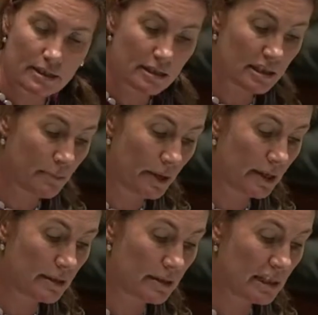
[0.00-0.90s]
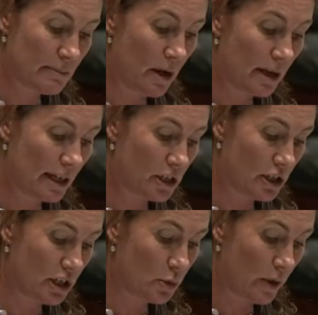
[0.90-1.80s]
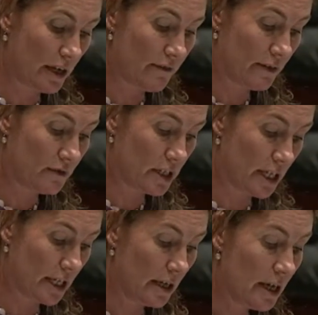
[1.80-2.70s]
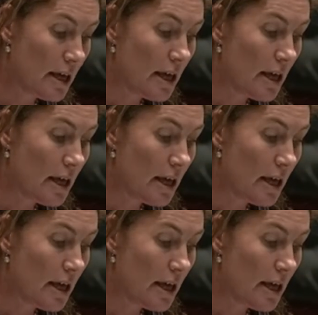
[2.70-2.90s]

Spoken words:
Mr Speaker, since my election in 2015.